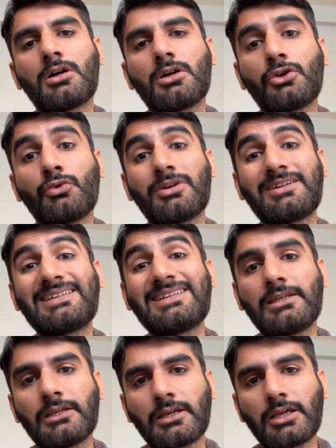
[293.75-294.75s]
you are
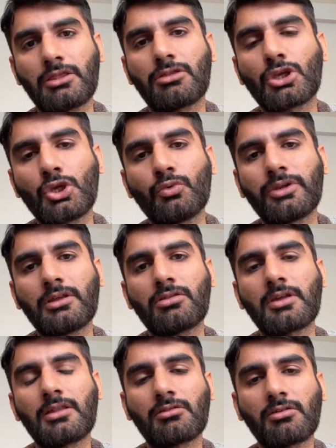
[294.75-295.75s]
dealing his
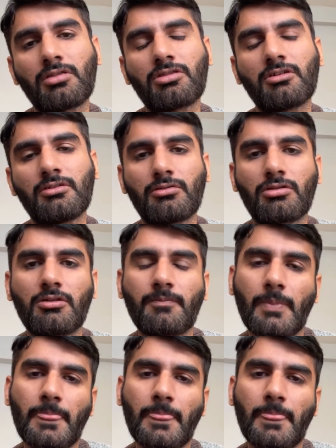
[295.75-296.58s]
queries and concerns.